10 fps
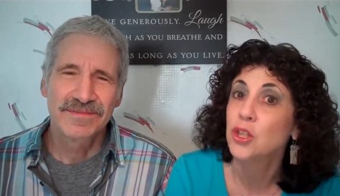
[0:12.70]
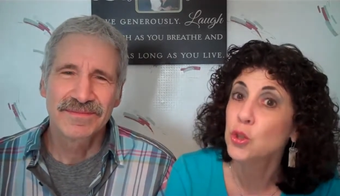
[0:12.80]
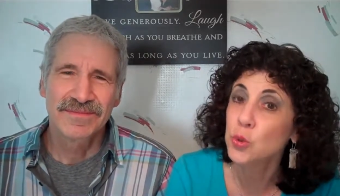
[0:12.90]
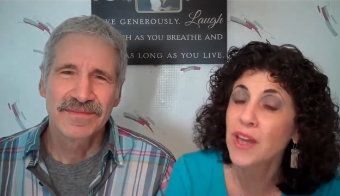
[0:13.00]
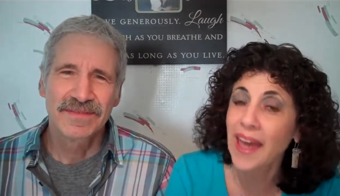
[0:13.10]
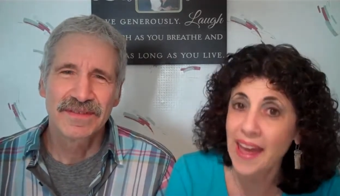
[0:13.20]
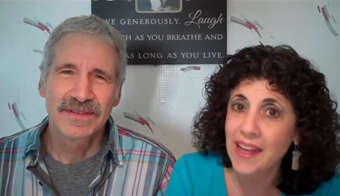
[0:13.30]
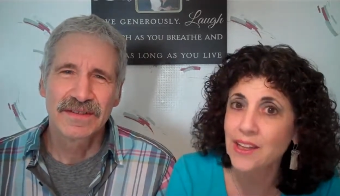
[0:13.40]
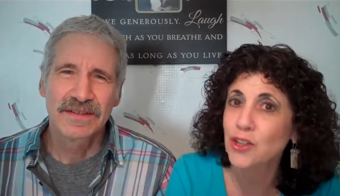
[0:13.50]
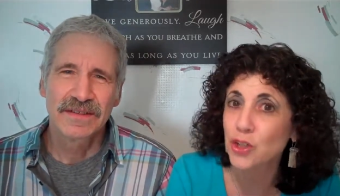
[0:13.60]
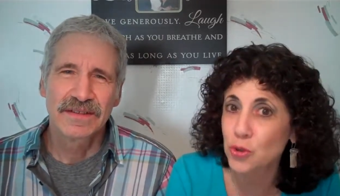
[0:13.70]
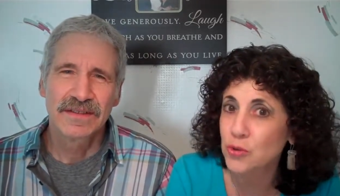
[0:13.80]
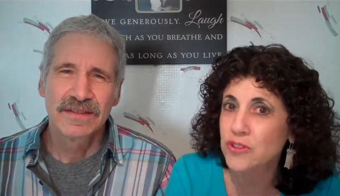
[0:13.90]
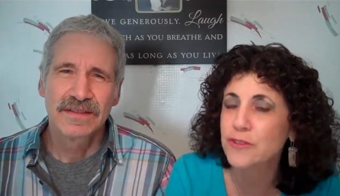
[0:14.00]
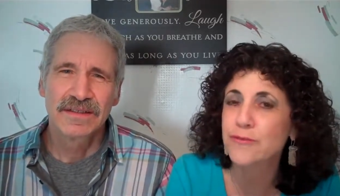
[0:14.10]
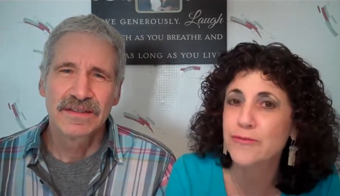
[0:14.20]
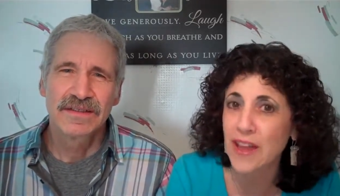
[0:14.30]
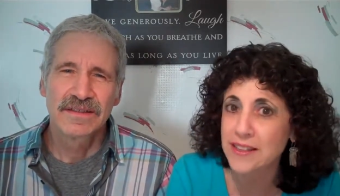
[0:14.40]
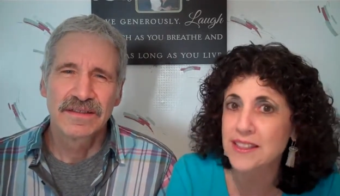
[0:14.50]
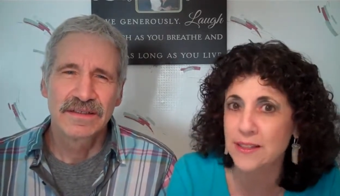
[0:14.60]
Speaker 1: you can use
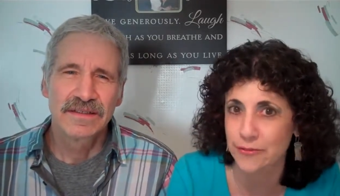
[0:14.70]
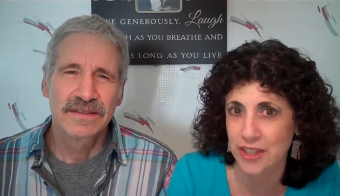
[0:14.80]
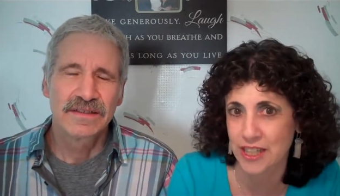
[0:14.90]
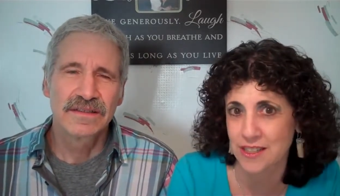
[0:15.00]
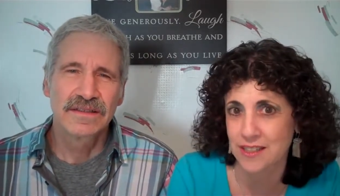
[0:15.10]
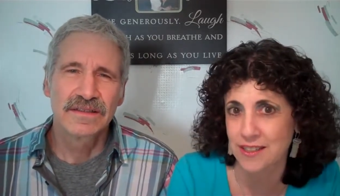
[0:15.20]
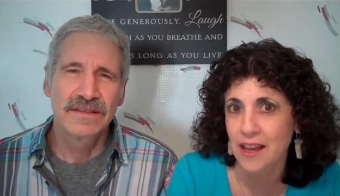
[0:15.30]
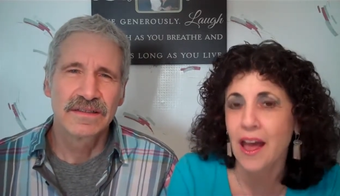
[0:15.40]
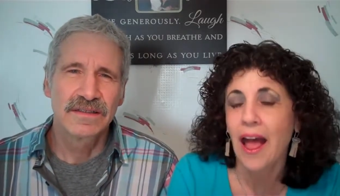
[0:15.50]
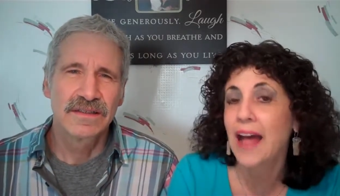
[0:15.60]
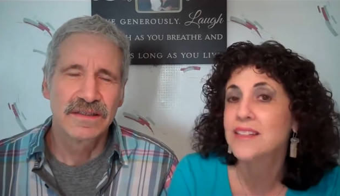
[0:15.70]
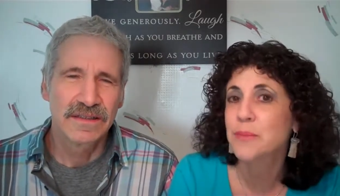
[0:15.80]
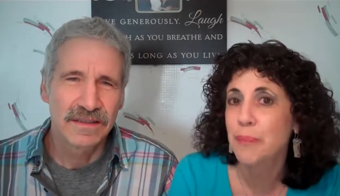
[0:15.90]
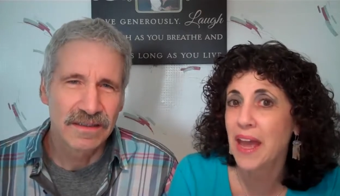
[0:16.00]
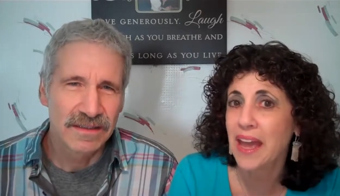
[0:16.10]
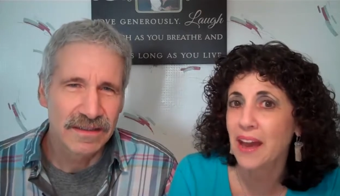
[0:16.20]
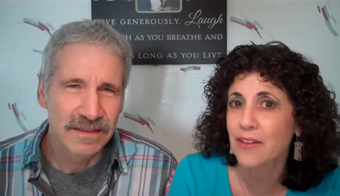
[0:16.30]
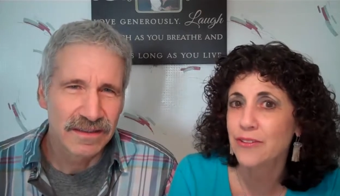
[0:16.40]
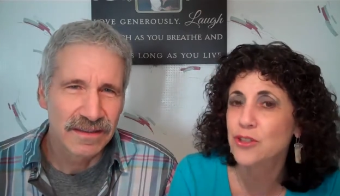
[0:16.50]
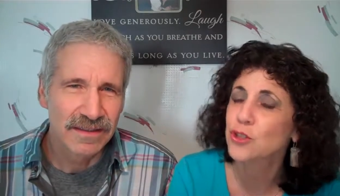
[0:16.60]
defensiveness as a
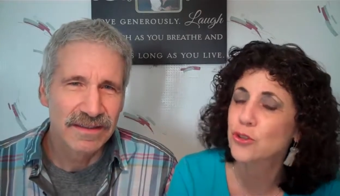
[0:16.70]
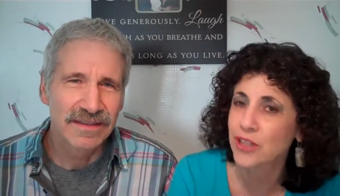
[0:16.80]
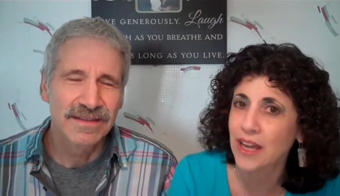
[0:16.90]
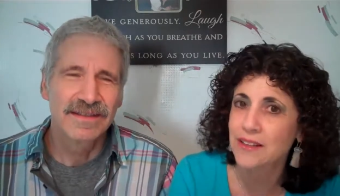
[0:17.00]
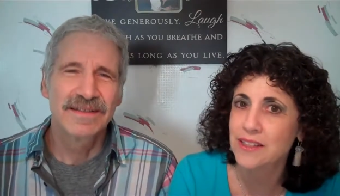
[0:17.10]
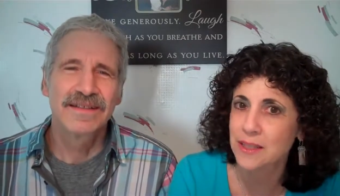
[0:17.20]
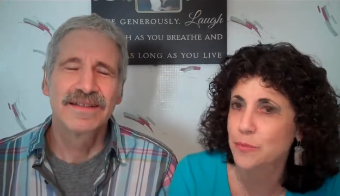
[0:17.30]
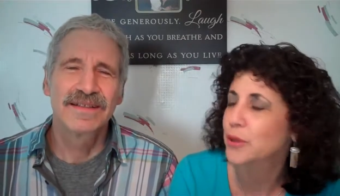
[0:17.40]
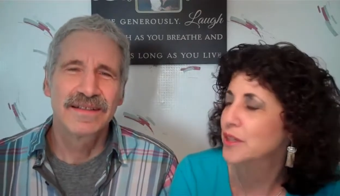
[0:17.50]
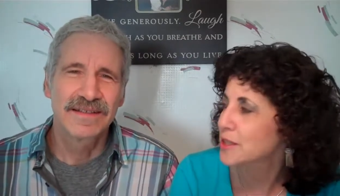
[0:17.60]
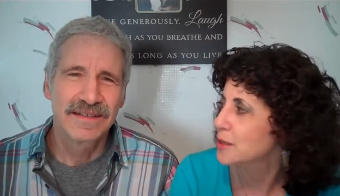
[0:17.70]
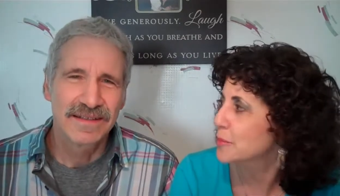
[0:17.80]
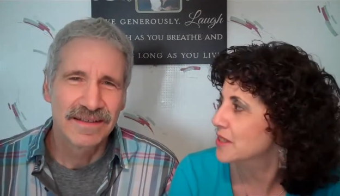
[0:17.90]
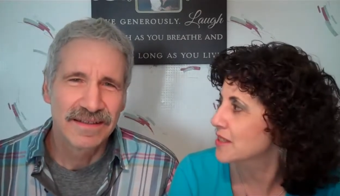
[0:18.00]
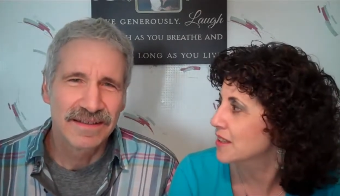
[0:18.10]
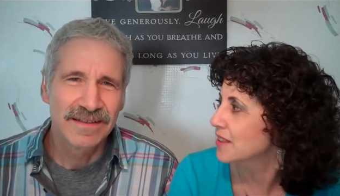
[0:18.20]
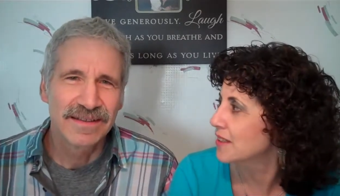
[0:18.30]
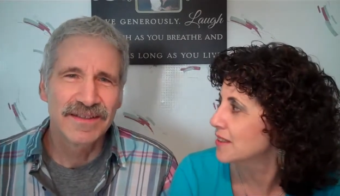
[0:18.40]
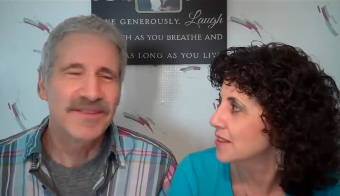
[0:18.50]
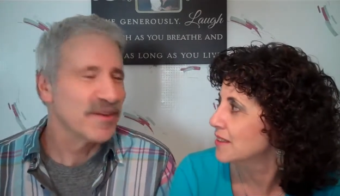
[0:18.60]
path to create deeper intimacy.
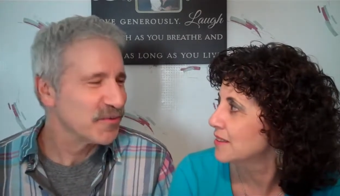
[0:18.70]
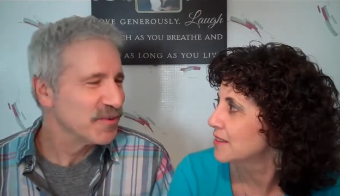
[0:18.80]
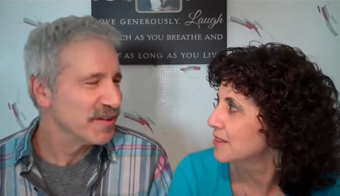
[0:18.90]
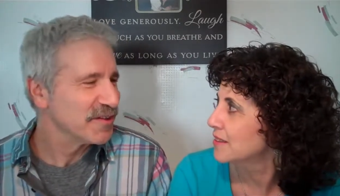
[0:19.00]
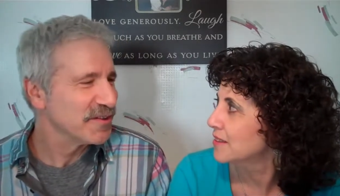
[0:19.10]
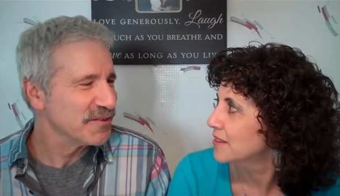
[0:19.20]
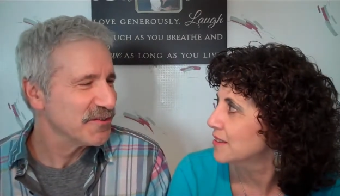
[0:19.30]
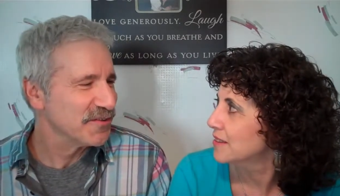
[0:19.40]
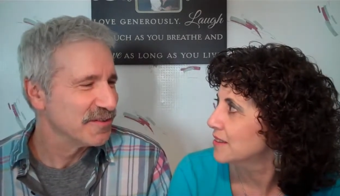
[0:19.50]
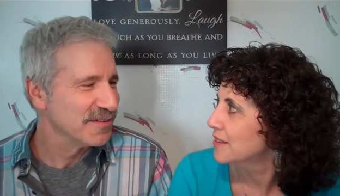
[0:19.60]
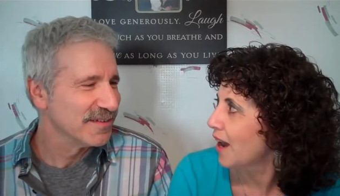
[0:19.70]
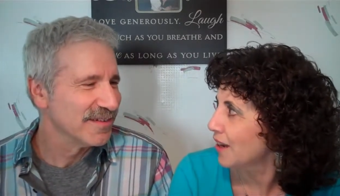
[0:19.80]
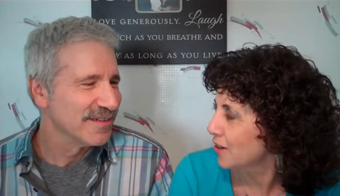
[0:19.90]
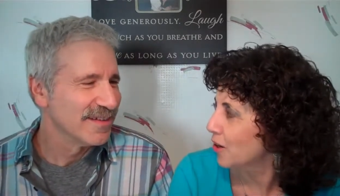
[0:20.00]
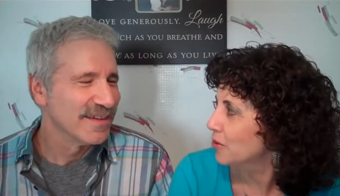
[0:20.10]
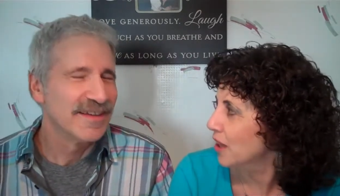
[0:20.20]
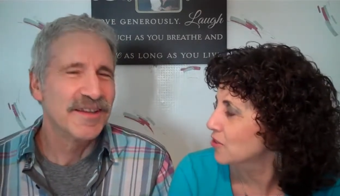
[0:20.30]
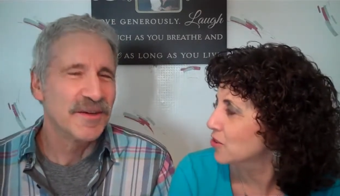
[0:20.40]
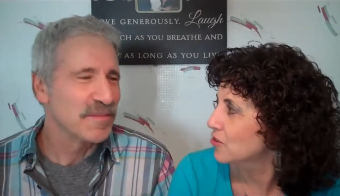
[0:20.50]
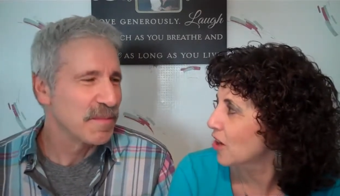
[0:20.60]
Speaker 2: That sounds ridiculous.
Speaker 1: I know, and
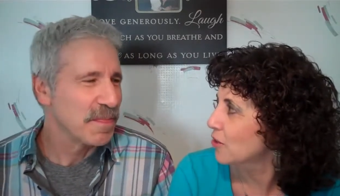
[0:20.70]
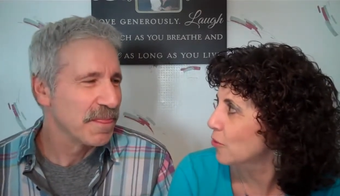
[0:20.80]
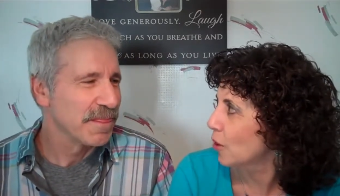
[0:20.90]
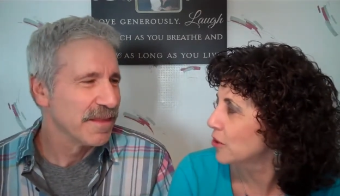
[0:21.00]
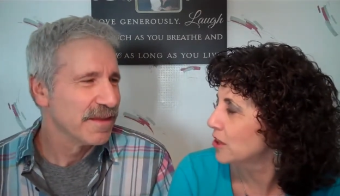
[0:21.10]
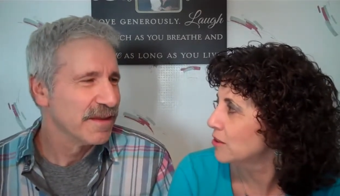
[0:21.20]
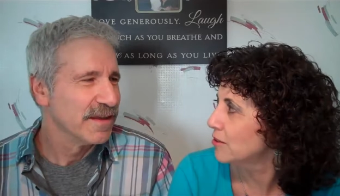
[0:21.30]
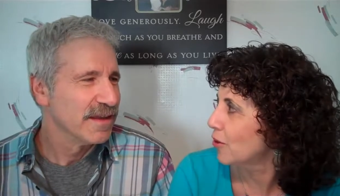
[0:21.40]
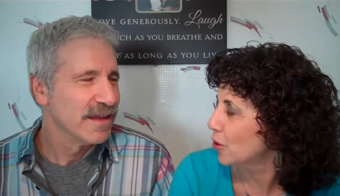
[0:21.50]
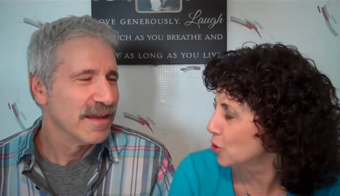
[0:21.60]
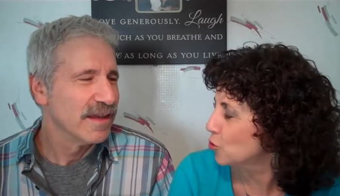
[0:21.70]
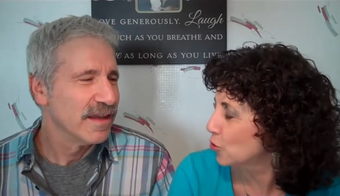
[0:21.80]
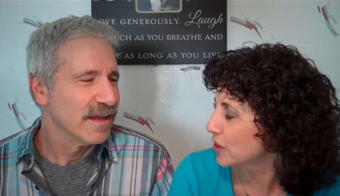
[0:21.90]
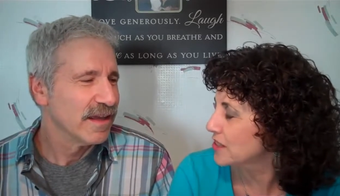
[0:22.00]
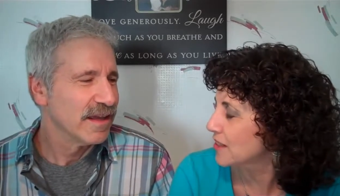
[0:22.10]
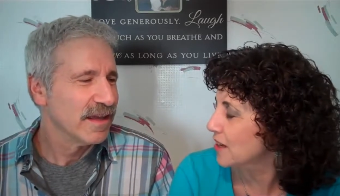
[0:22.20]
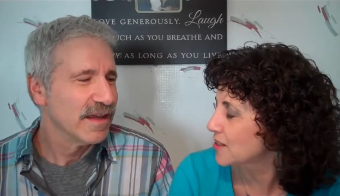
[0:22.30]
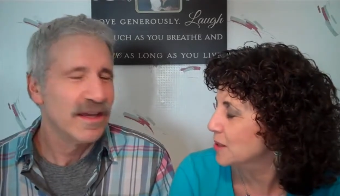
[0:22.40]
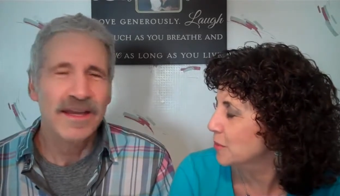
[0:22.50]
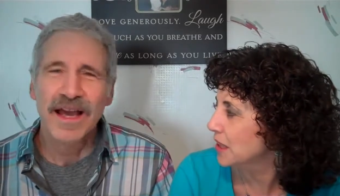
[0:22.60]
that's because yeah. I wrote it. Are you
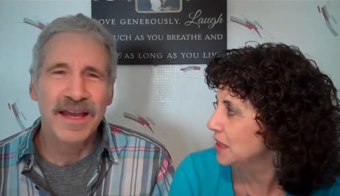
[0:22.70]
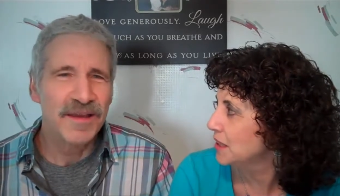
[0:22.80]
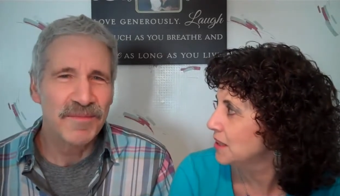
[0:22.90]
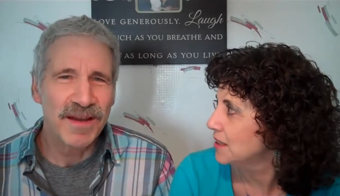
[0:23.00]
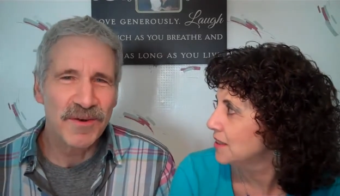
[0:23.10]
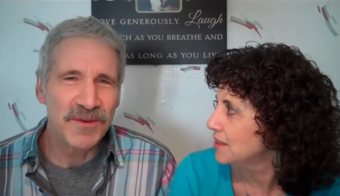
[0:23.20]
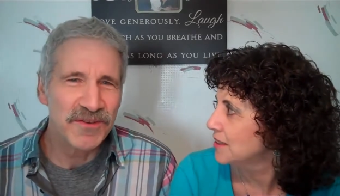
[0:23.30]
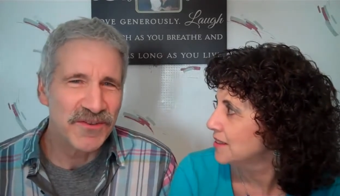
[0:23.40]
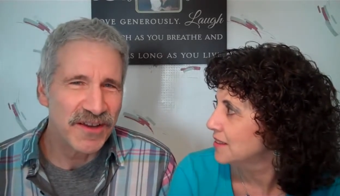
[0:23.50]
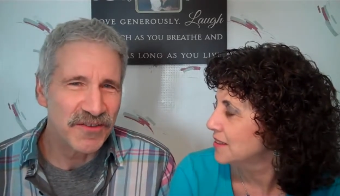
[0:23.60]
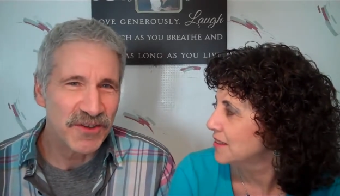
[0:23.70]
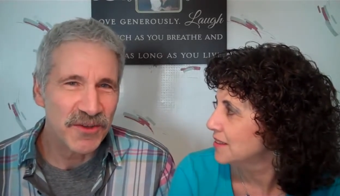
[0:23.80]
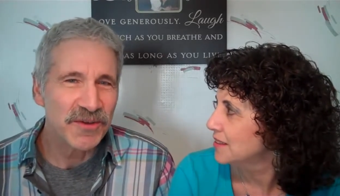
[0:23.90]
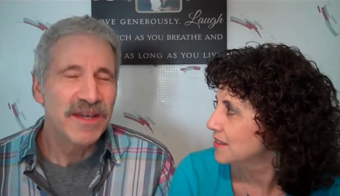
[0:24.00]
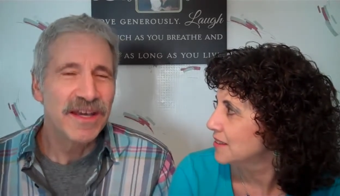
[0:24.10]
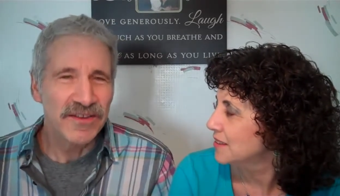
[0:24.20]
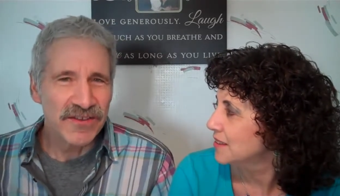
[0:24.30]
criticizing me? I
Speaker 2: am not criticizing you. It